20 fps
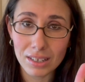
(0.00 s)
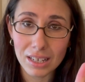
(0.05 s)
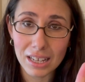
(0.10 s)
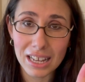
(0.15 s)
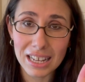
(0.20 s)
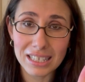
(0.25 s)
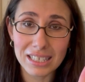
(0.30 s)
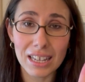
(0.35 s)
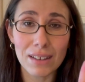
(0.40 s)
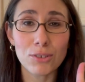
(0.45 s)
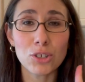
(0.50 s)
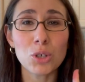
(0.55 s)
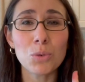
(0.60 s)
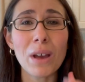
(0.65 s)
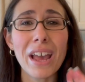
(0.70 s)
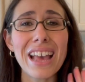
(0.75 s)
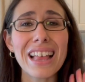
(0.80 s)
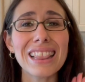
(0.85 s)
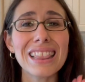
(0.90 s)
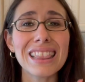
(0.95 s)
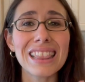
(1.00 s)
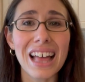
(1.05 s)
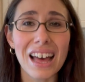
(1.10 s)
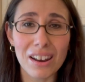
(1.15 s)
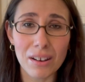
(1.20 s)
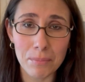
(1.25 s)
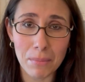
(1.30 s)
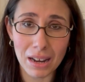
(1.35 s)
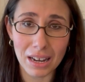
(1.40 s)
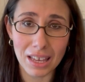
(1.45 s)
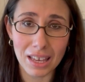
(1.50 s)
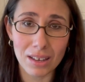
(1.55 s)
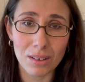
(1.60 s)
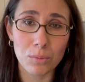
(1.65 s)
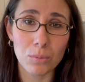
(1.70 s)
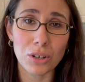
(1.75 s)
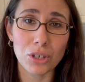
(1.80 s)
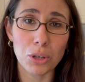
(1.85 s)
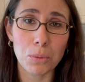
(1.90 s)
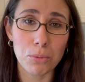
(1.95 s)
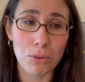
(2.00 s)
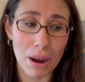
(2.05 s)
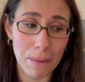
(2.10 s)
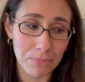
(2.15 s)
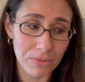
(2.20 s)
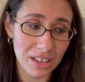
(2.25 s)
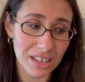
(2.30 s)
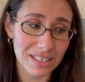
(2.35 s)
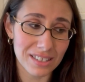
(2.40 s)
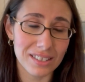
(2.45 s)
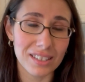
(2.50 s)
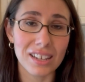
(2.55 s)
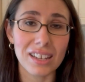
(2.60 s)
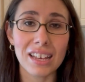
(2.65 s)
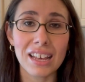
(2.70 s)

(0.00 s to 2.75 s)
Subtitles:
it saves you a lot of money when you prep this